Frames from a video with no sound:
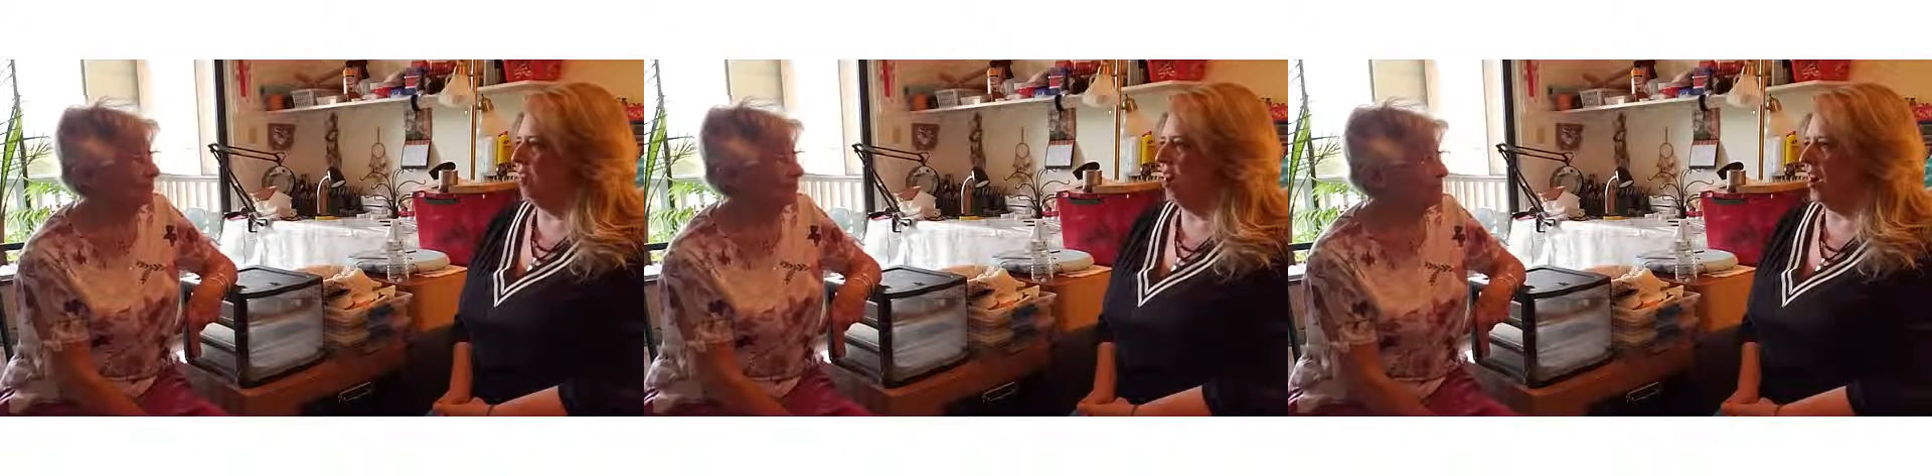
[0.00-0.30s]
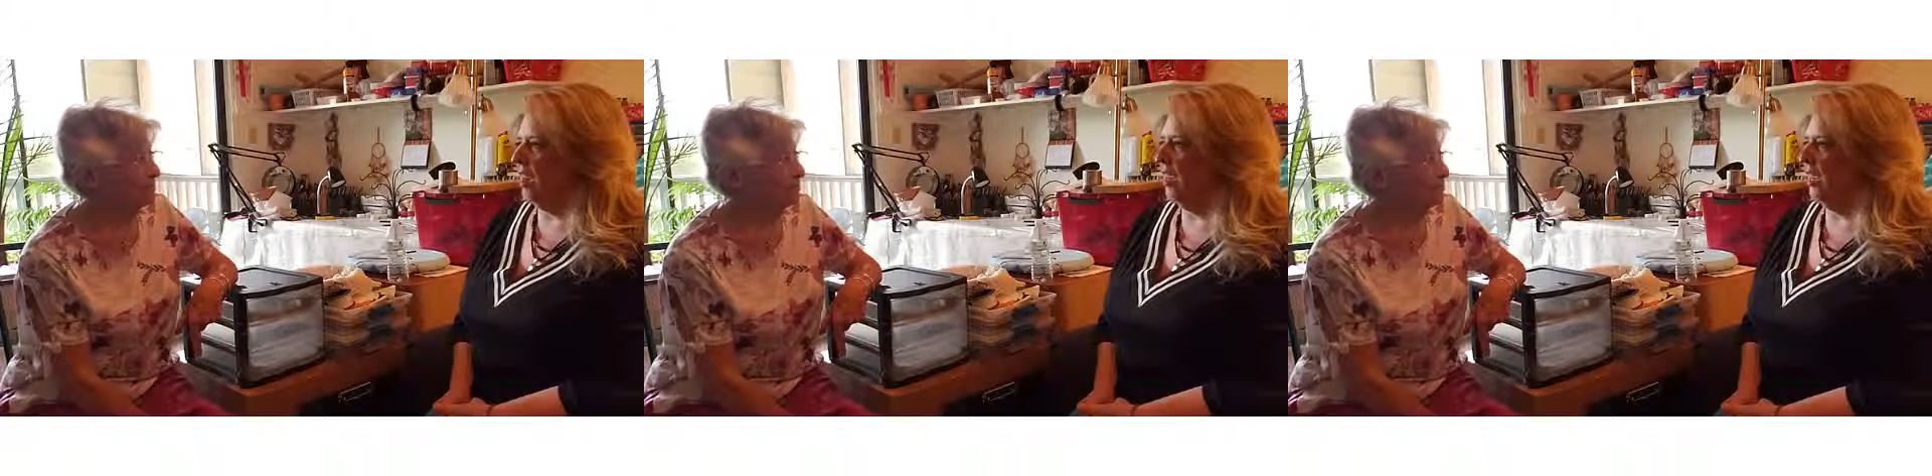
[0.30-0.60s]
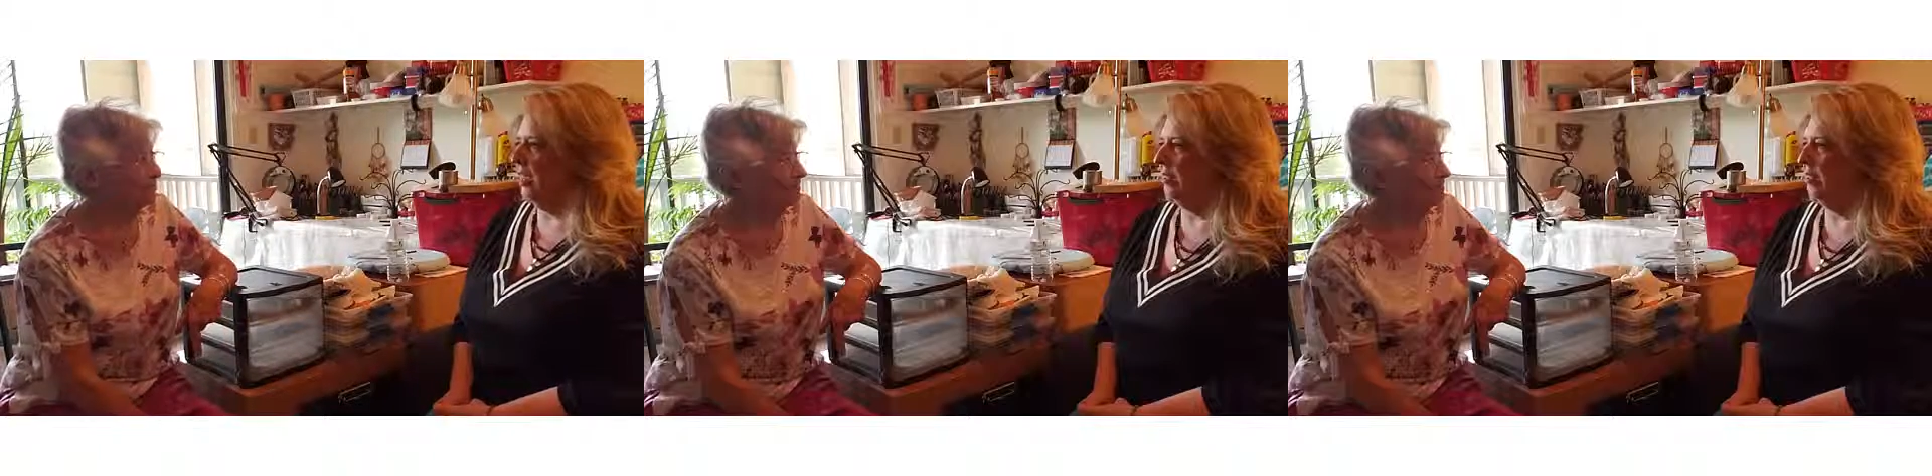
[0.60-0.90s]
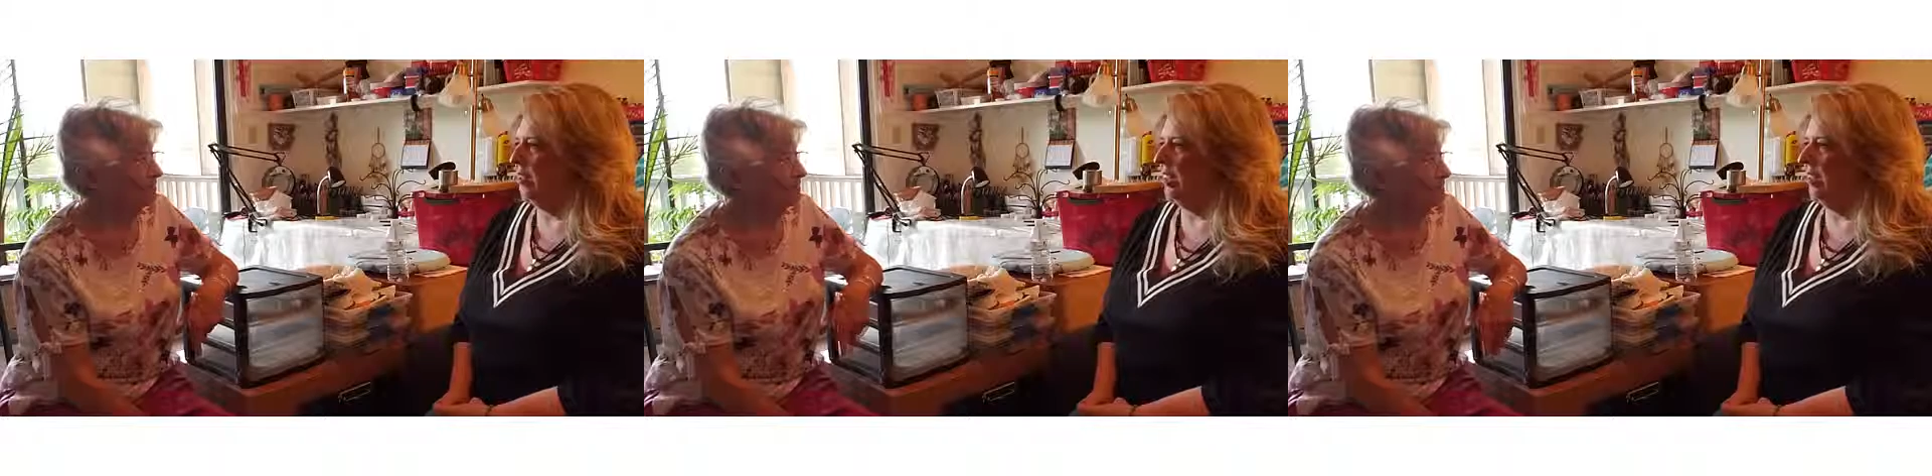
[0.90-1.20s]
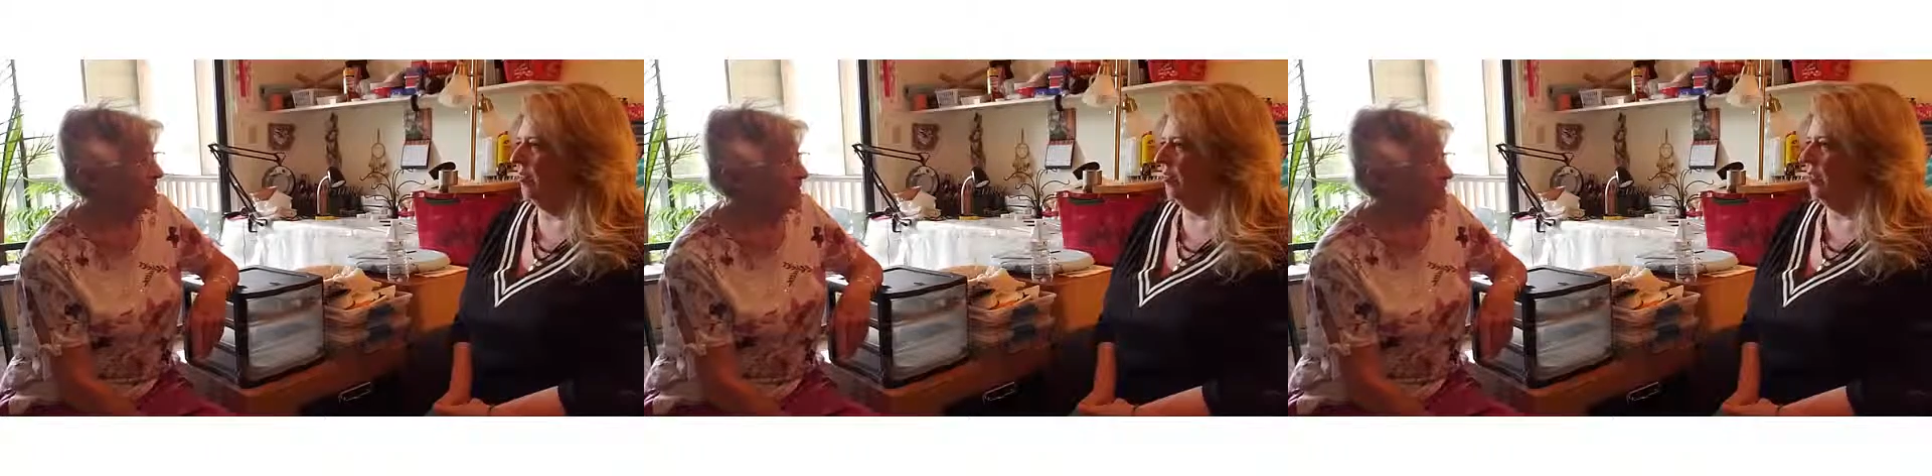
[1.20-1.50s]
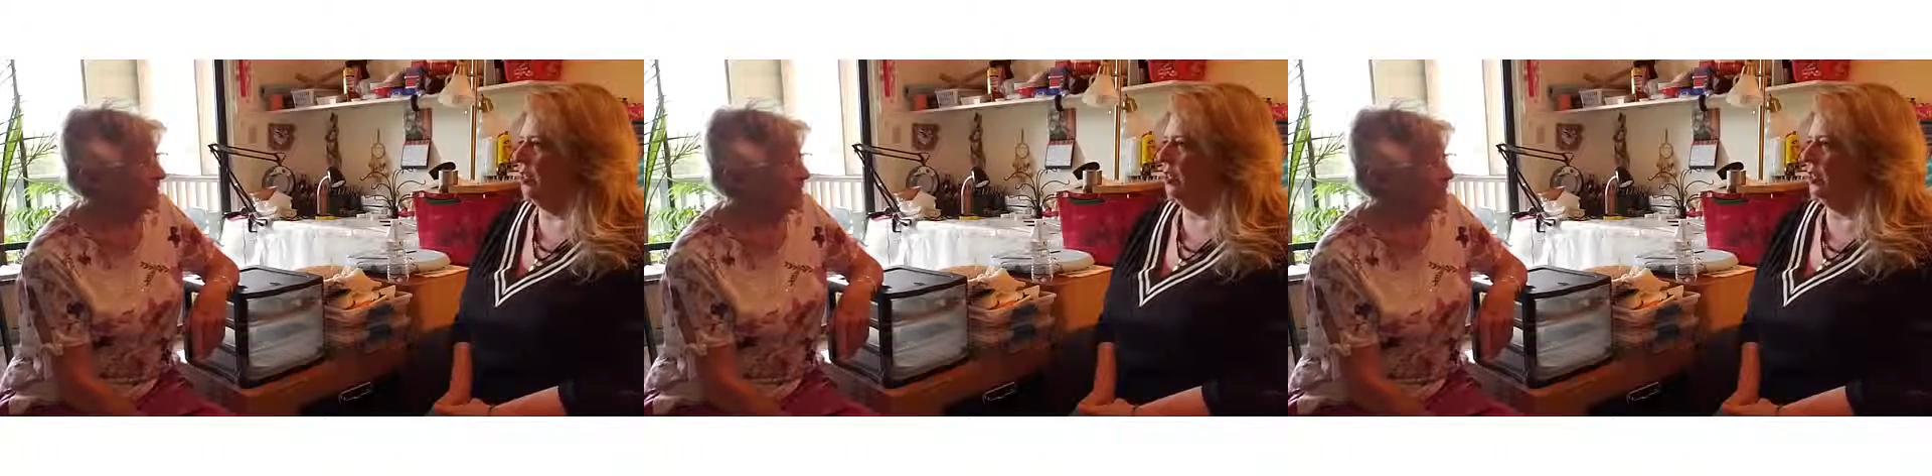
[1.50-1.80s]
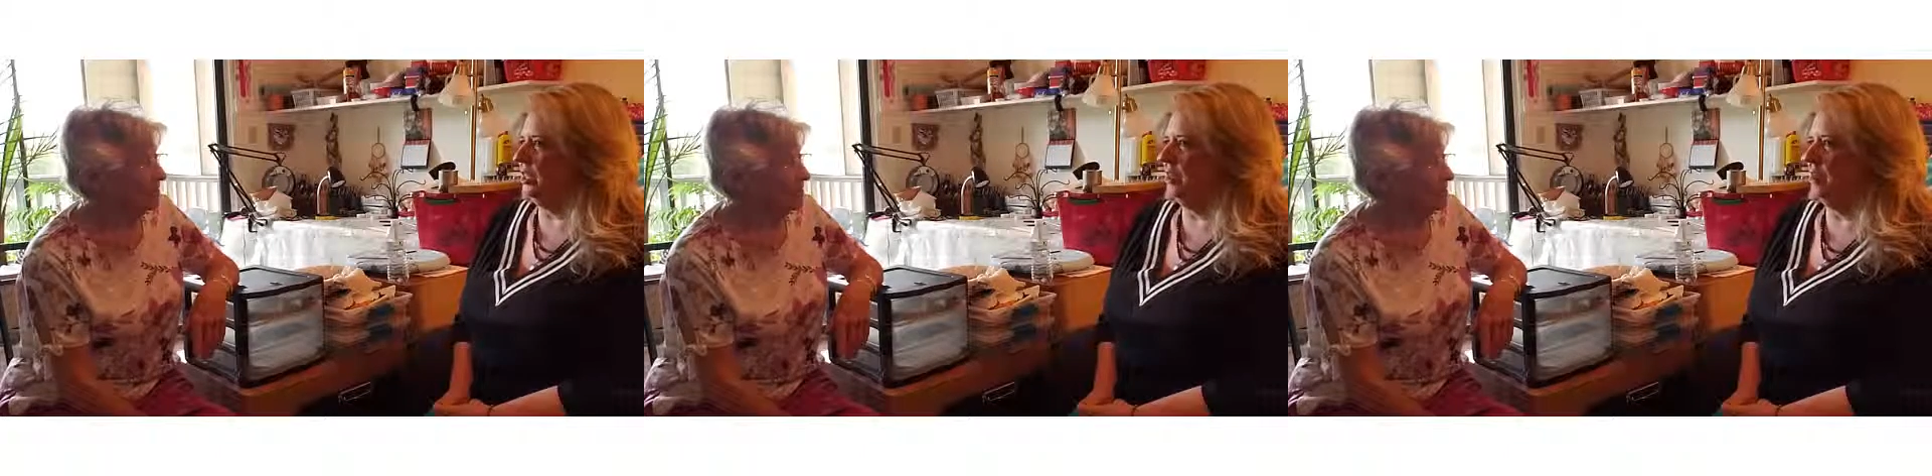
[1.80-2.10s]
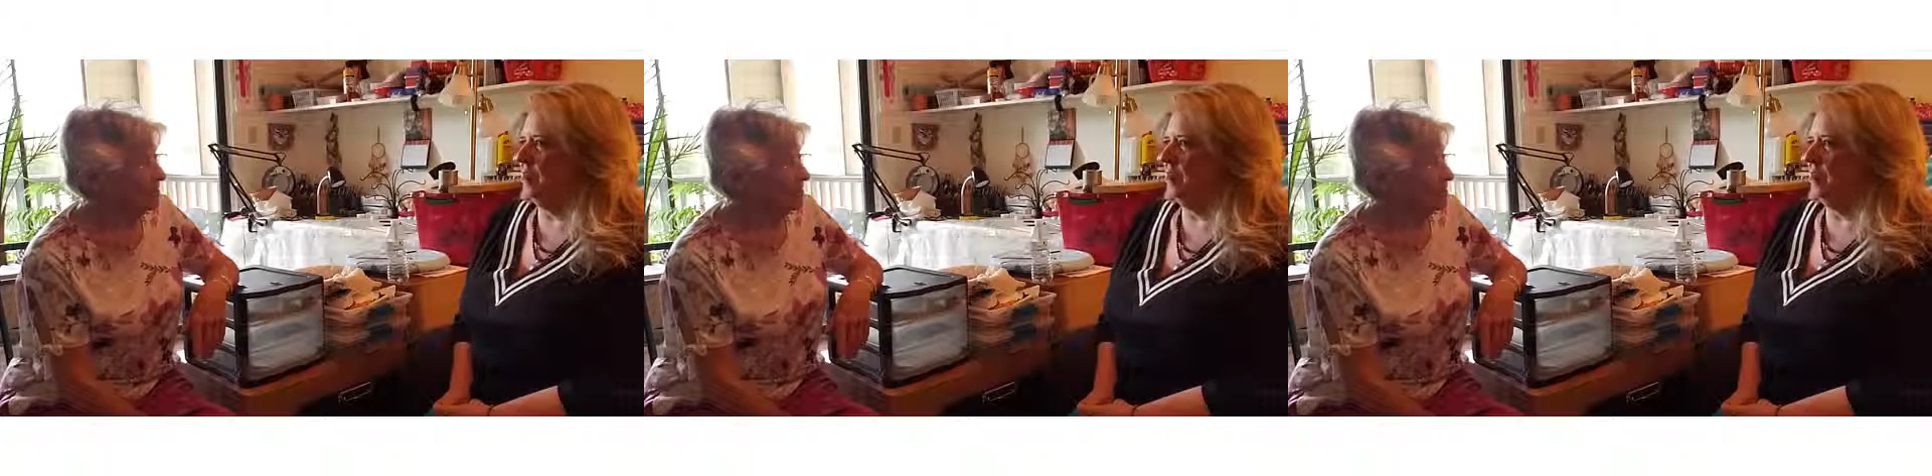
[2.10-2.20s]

contest, and was it just